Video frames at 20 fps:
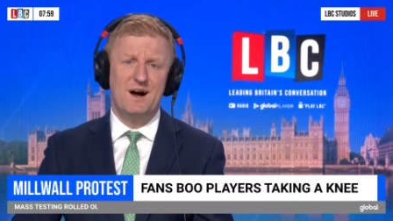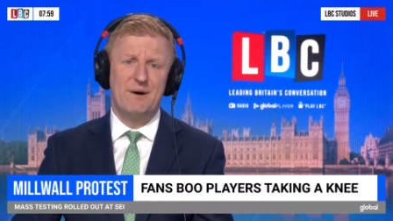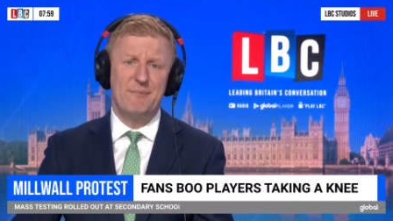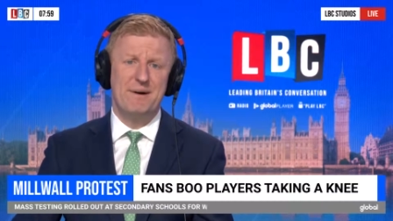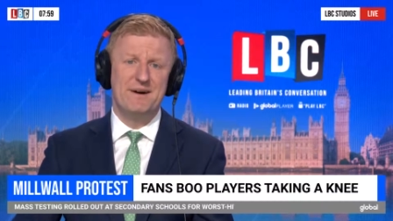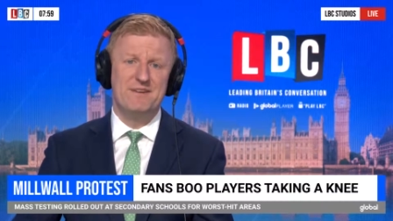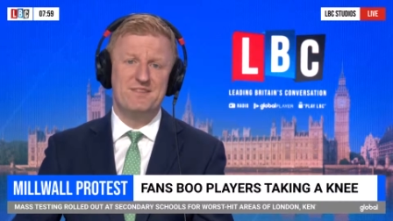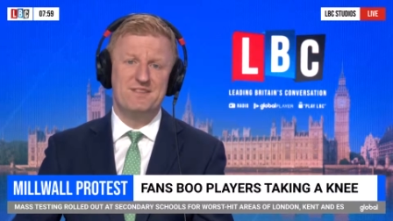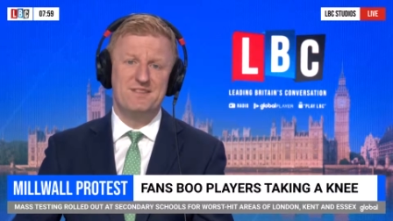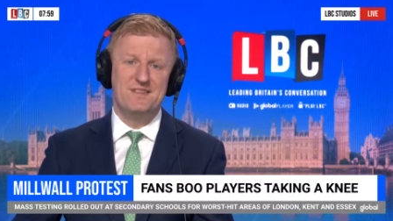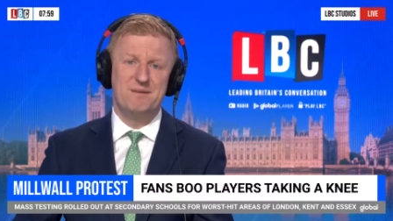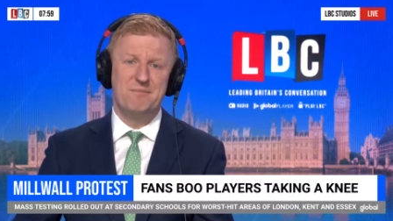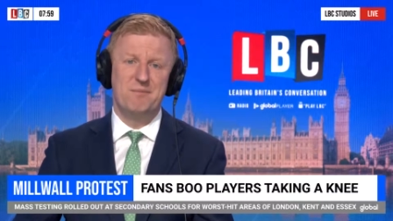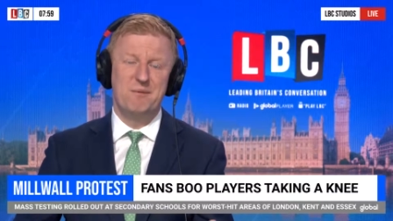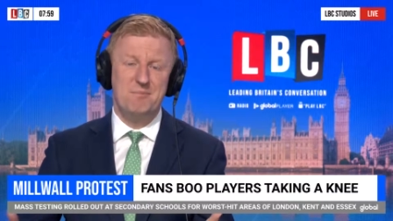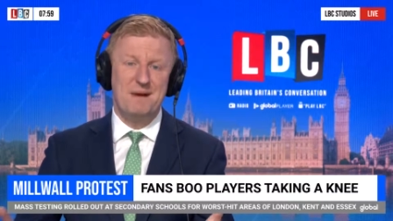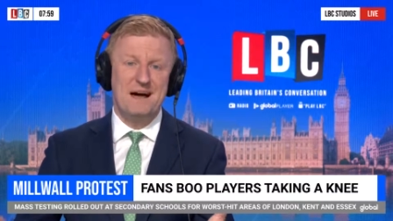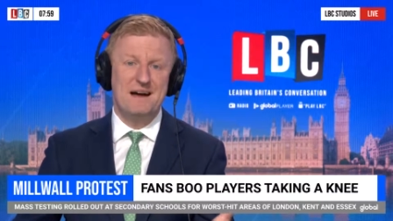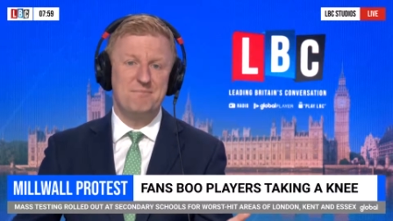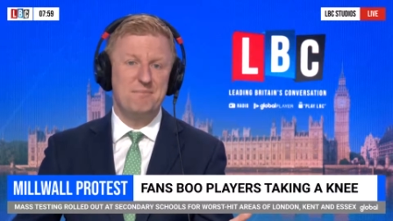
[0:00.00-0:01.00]
amongst the
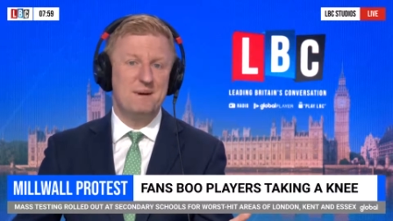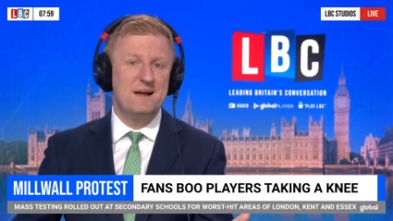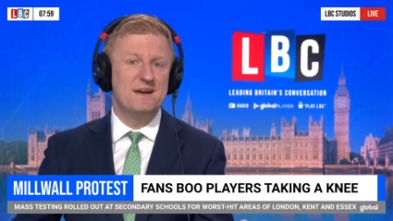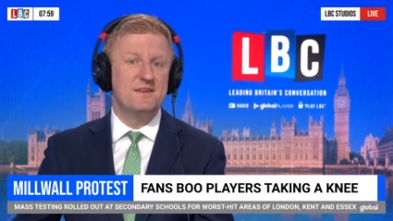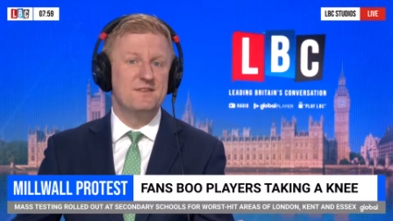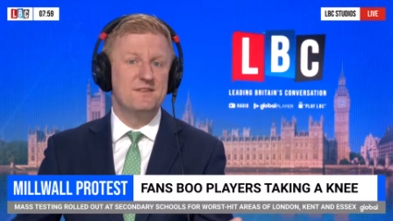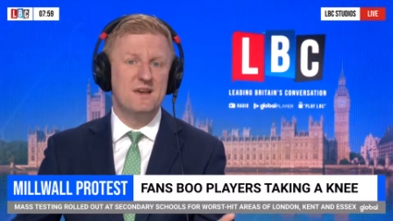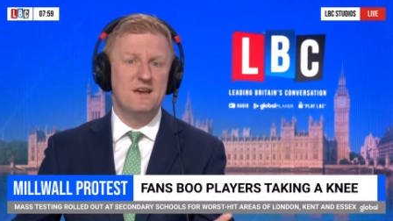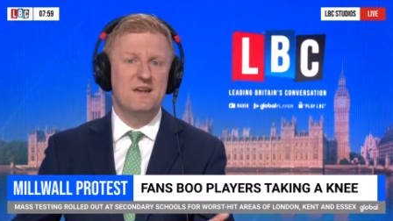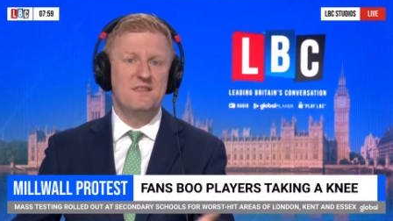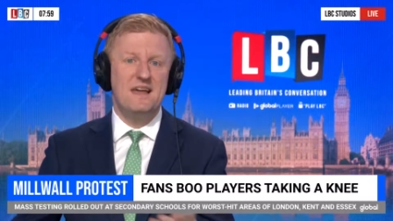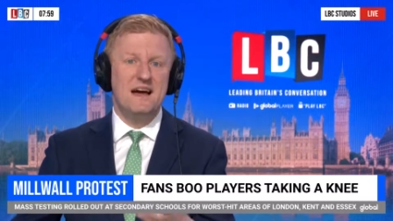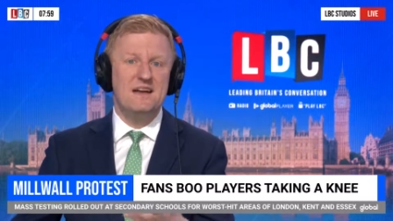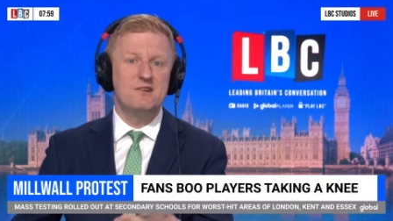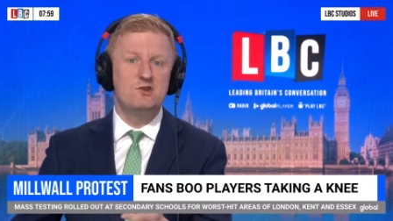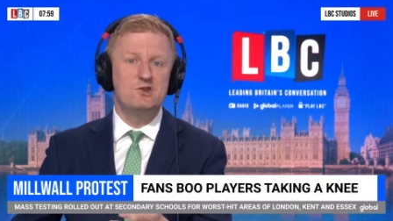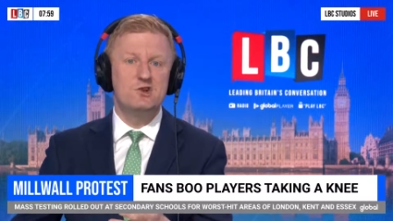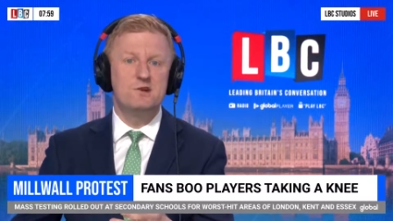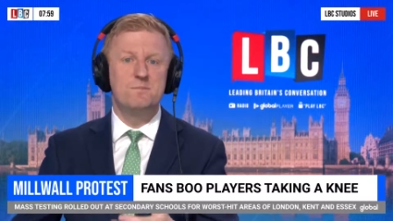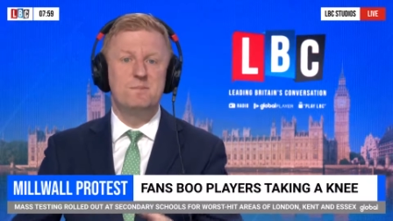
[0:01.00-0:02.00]
black players that
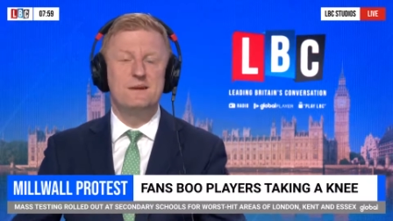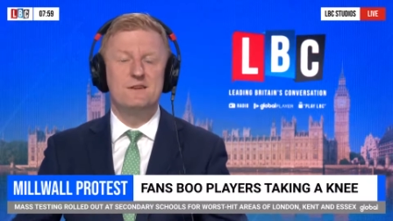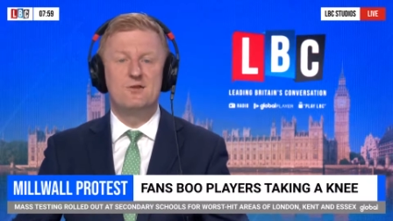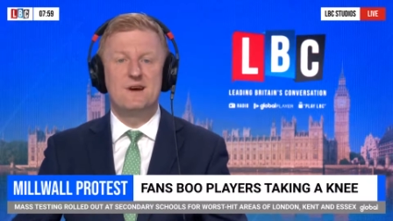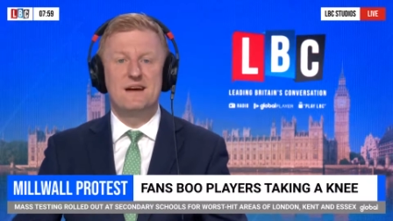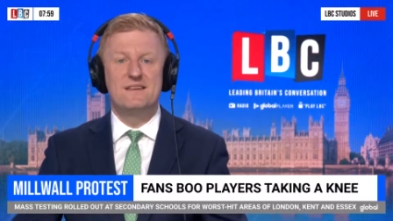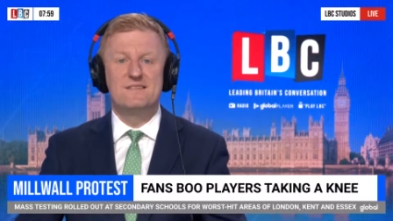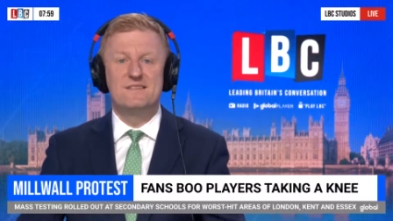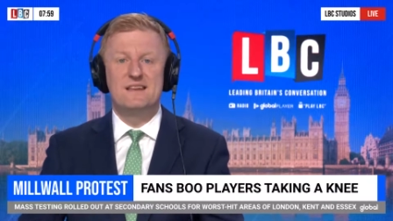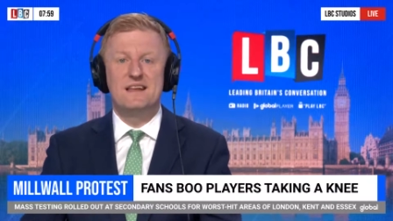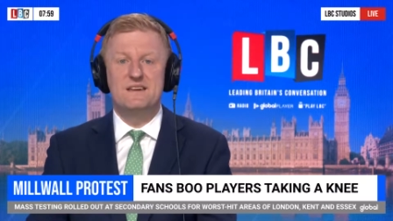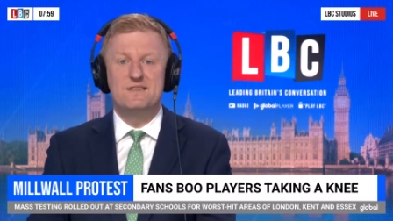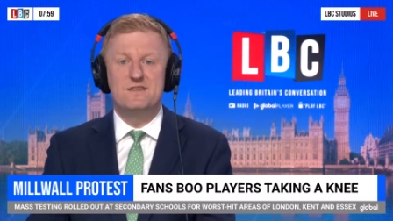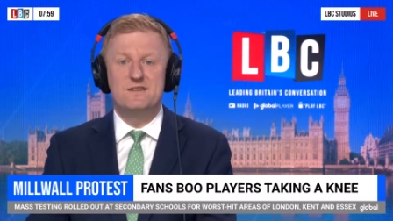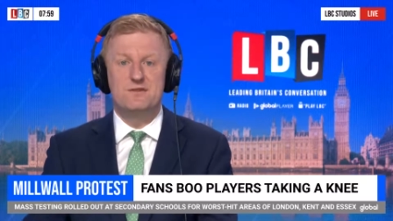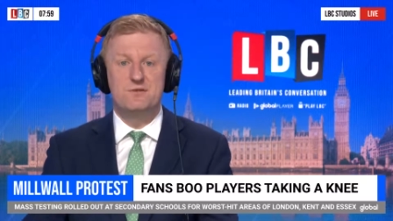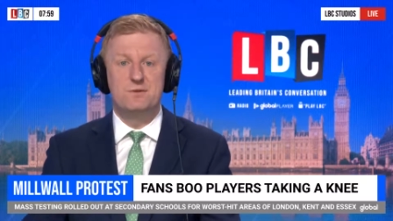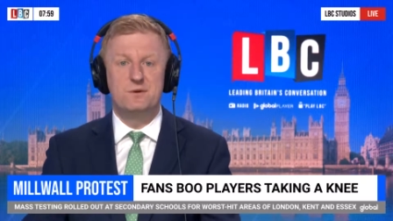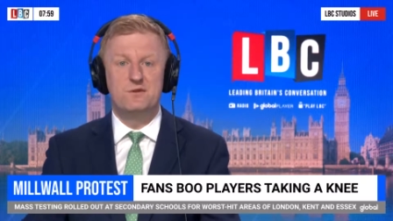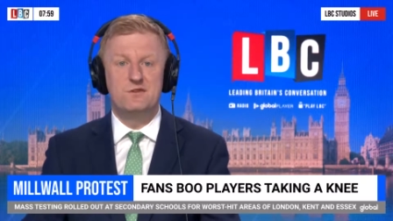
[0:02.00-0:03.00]
should be
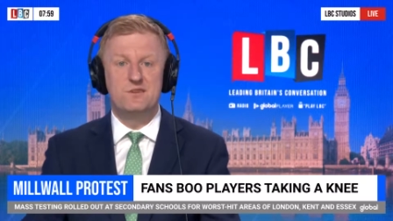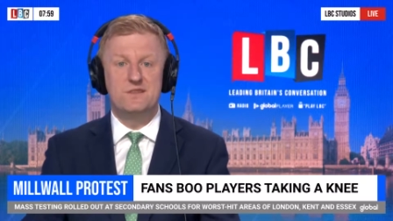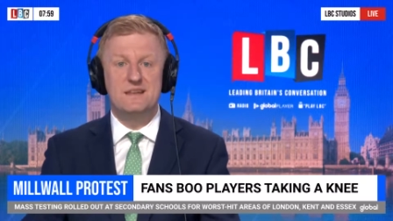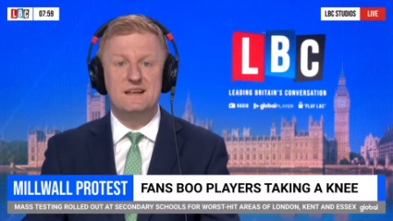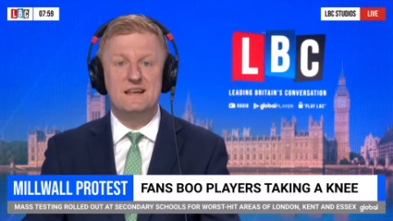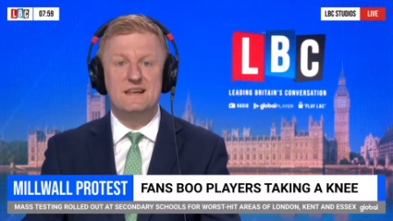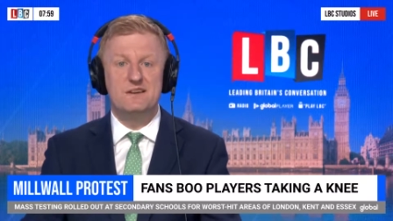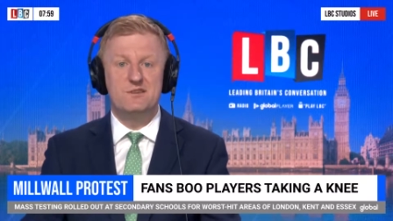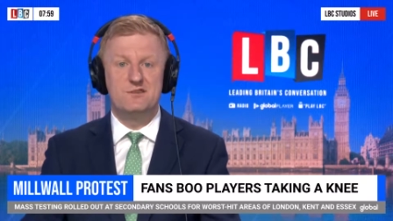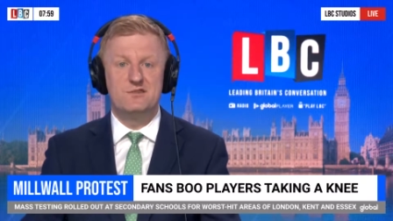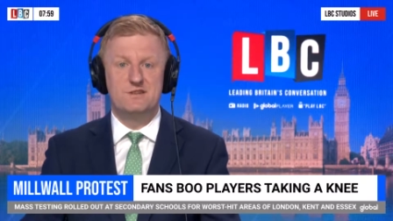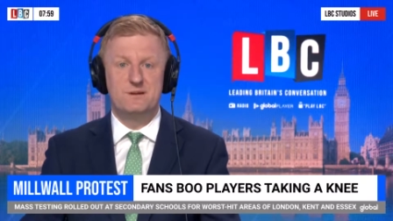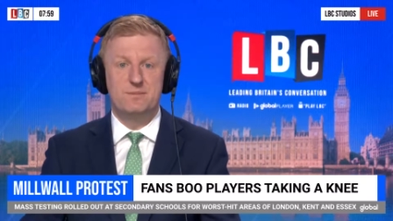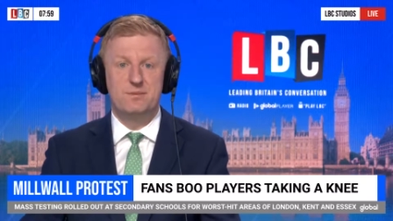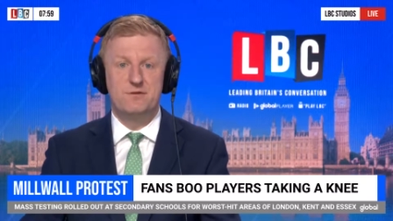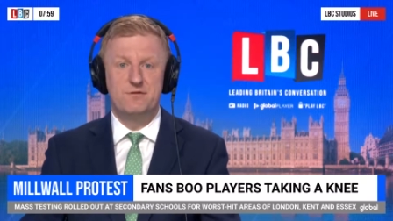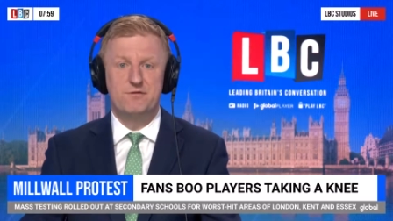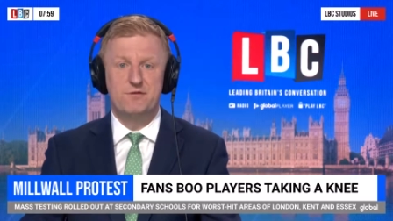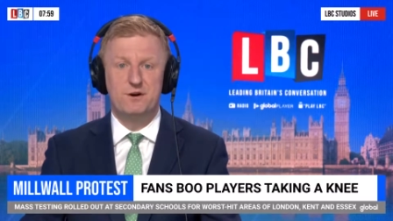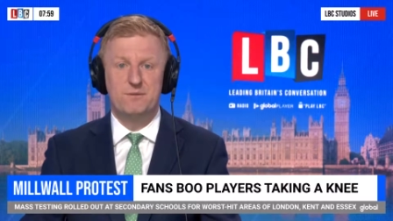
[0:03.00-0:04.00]
translated through to the leadership
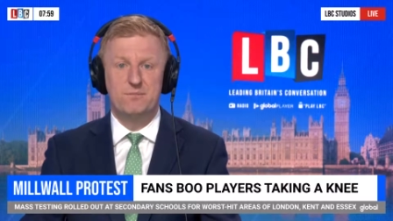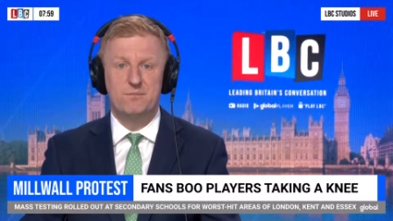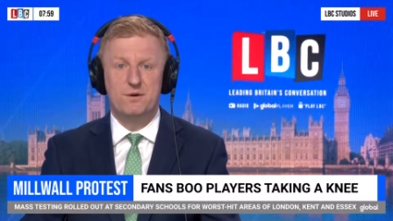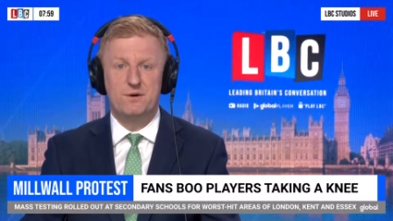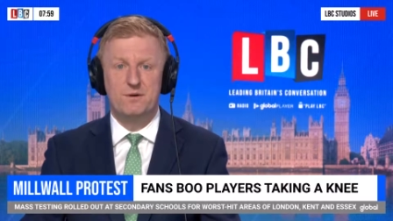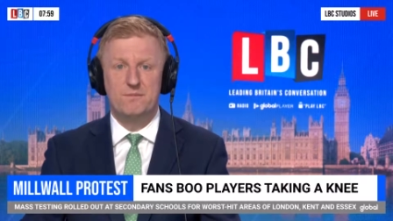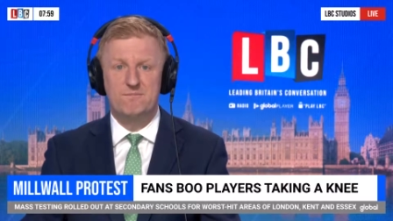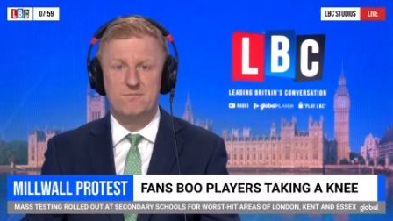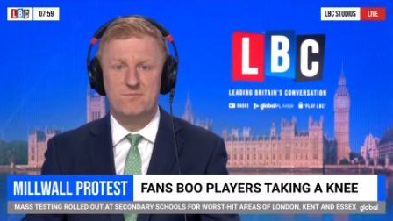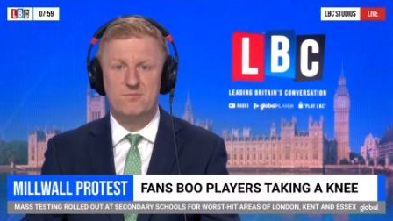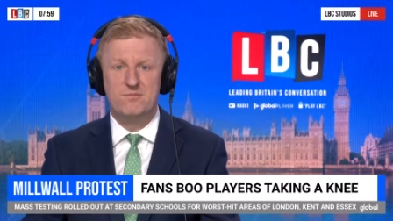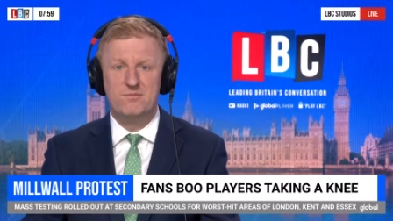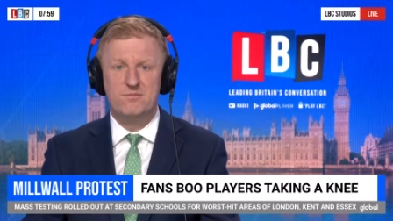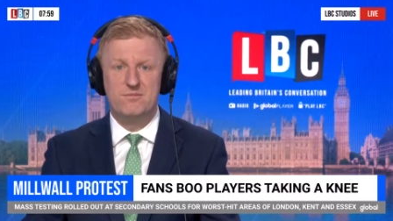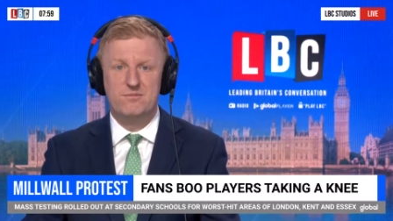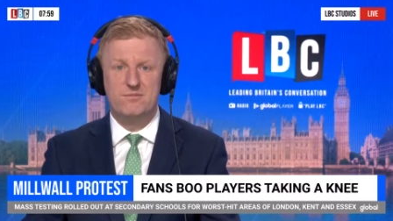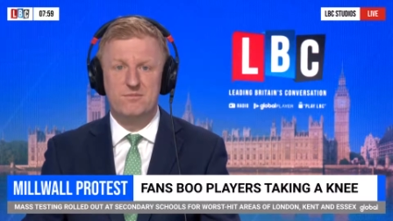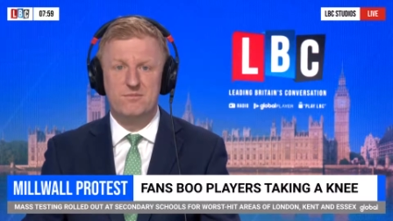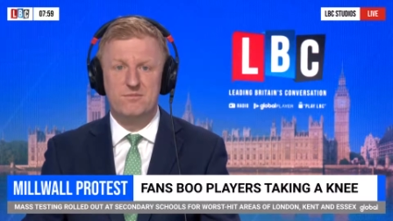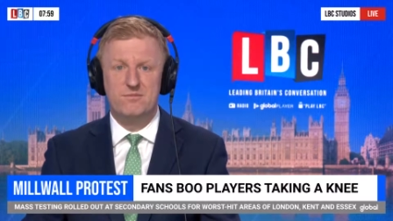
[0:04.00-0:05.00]
of football.
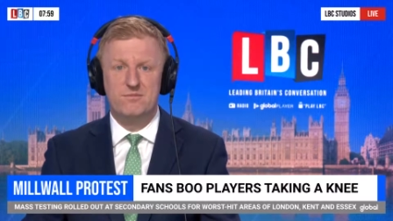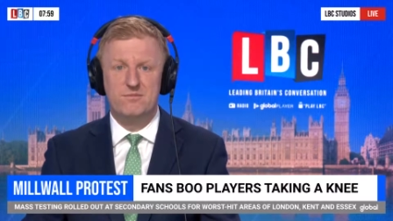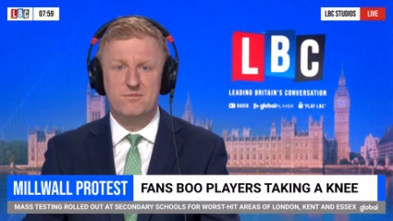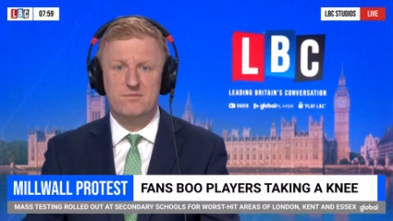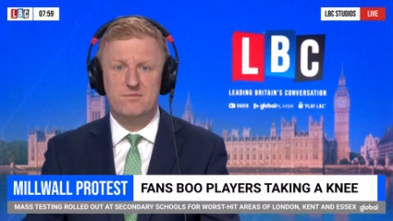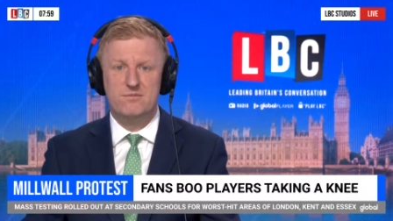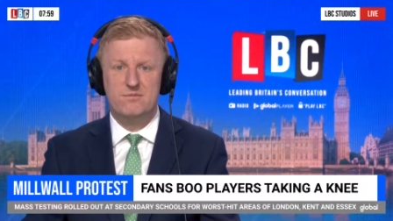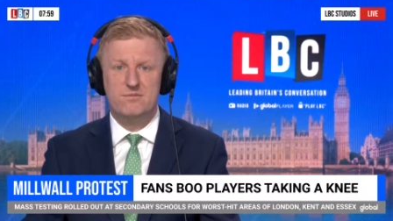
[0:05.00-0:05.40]
And